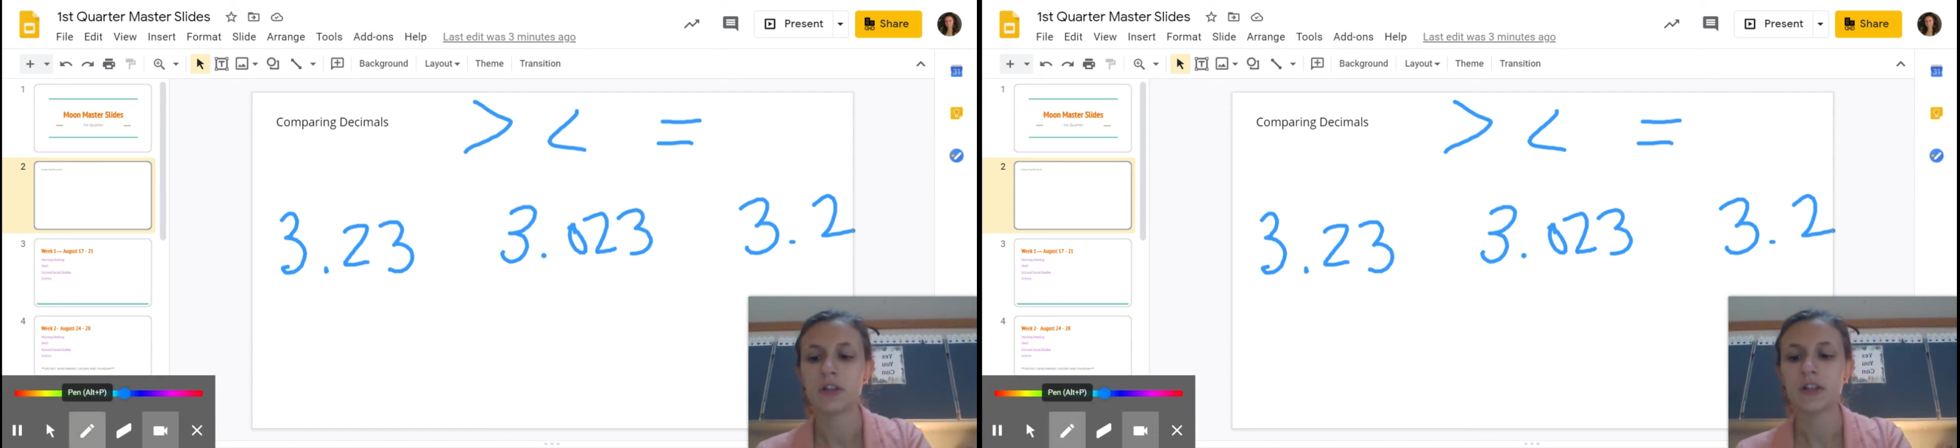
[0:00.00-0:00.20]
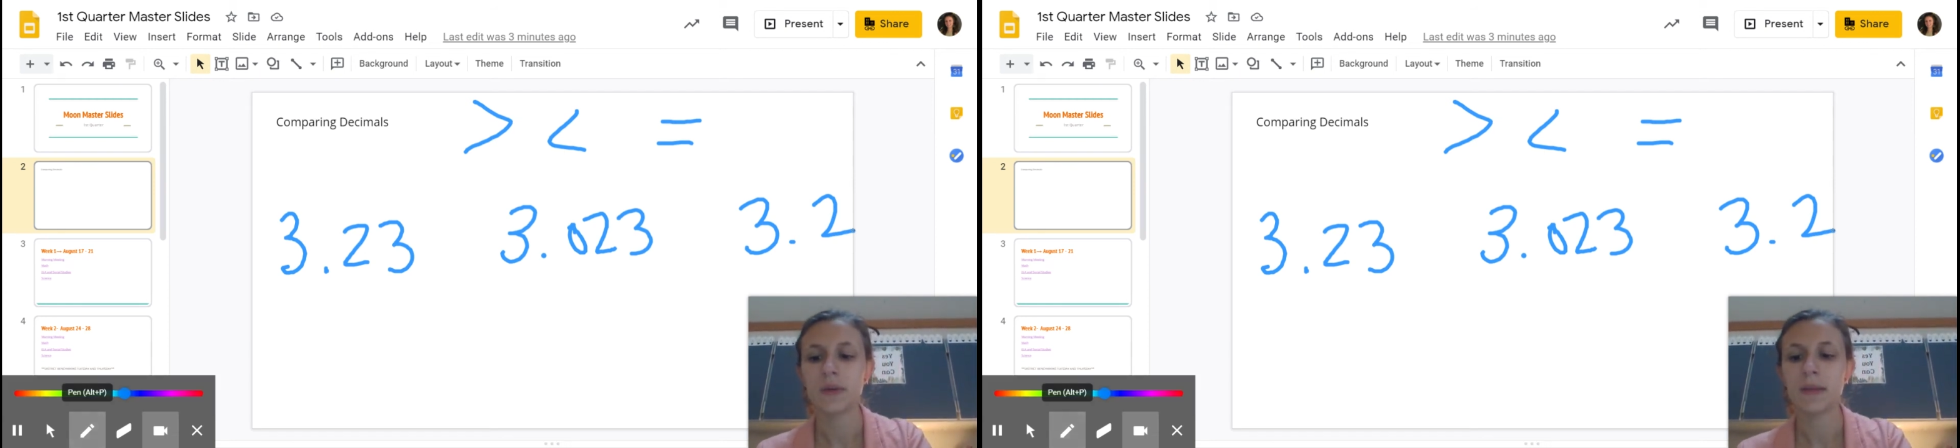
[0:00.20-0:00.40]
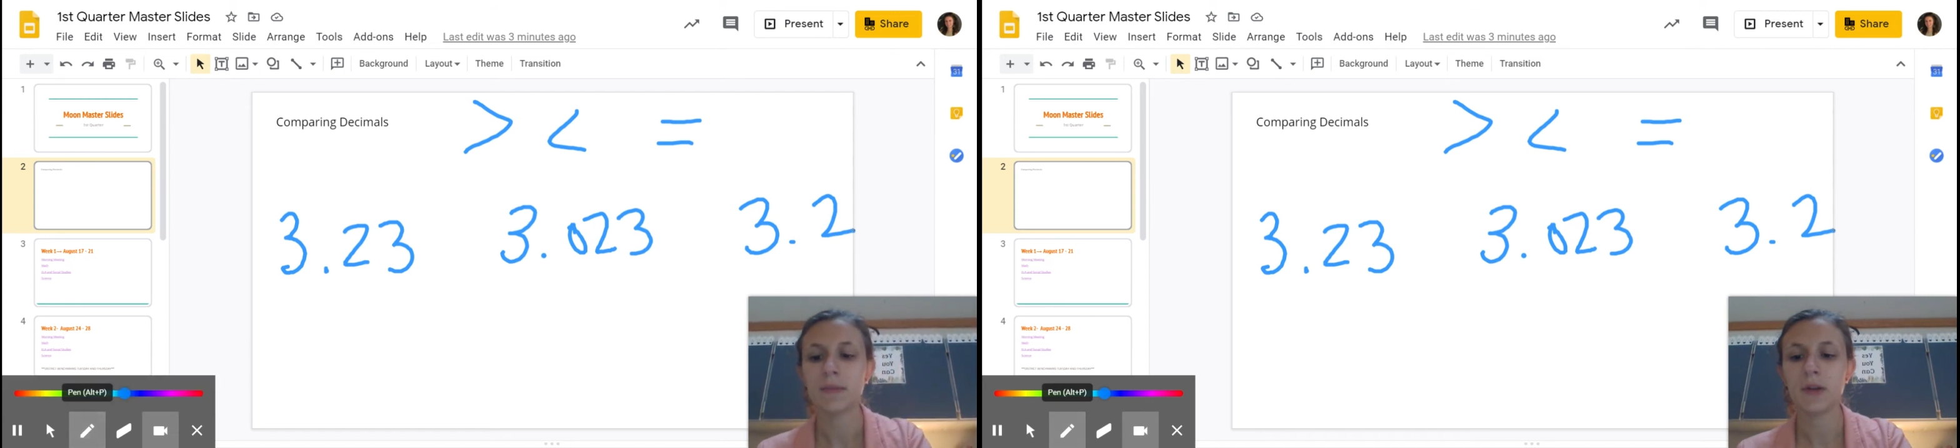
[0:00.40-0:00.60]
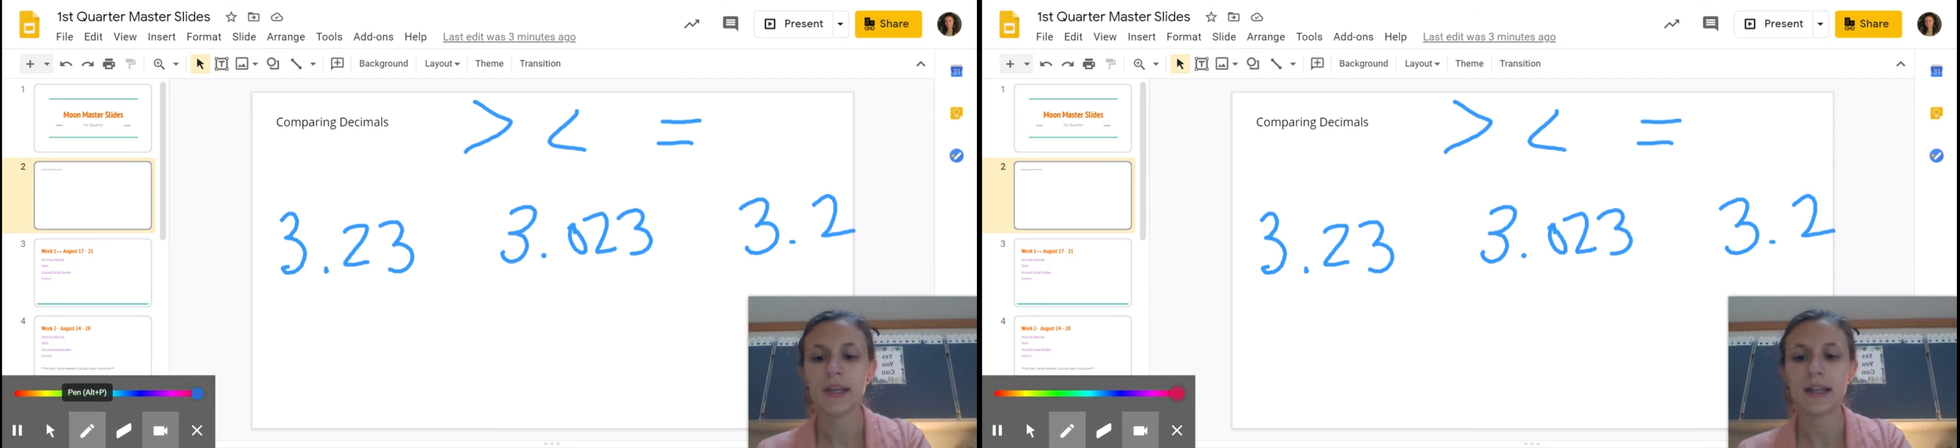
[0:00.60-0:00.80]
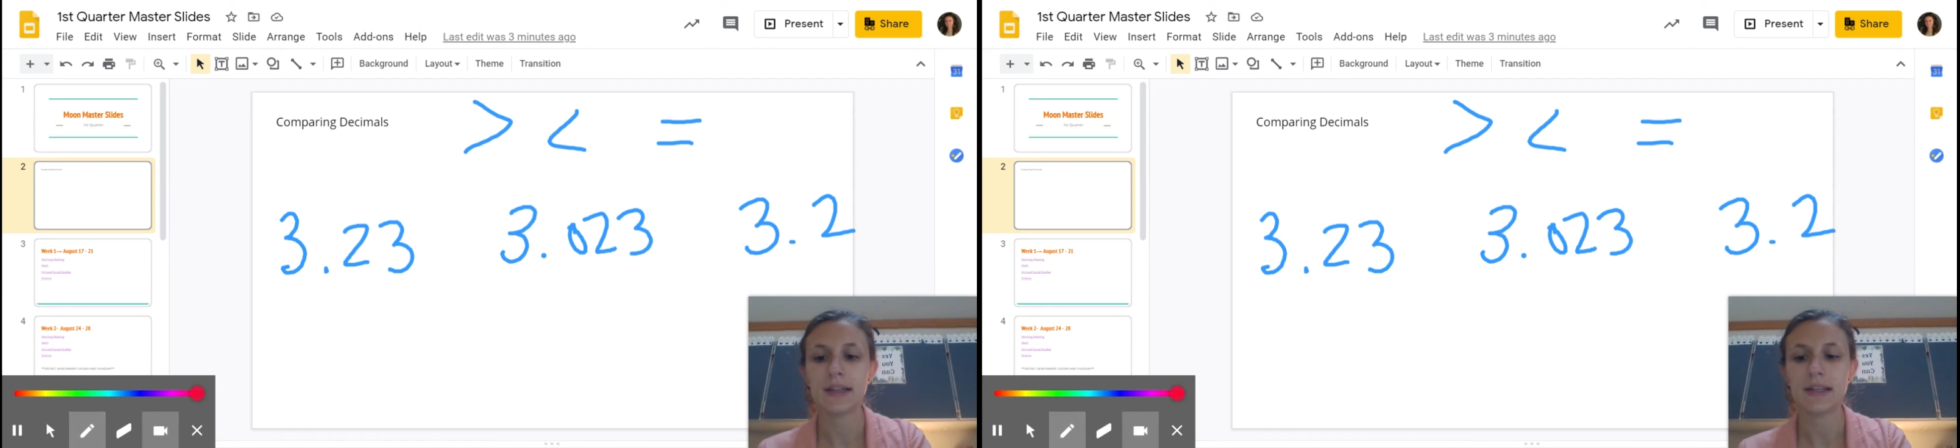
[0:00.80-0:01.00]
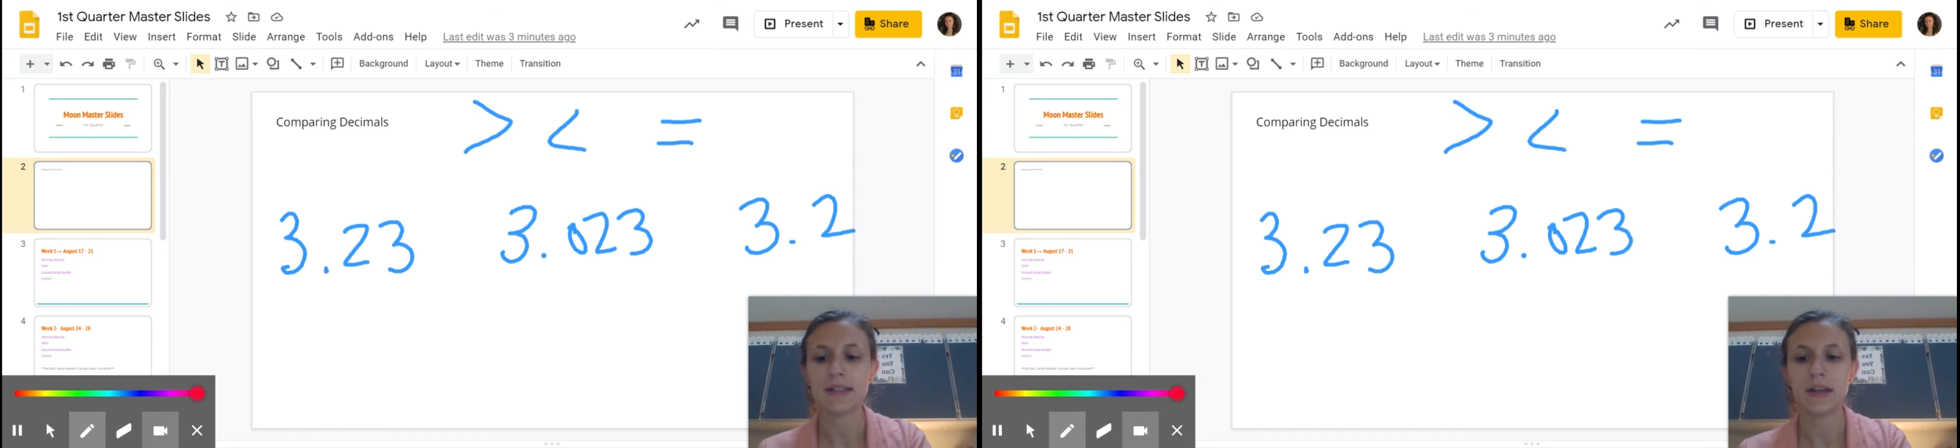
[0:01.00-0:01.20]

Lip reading: So when I'm looking at these,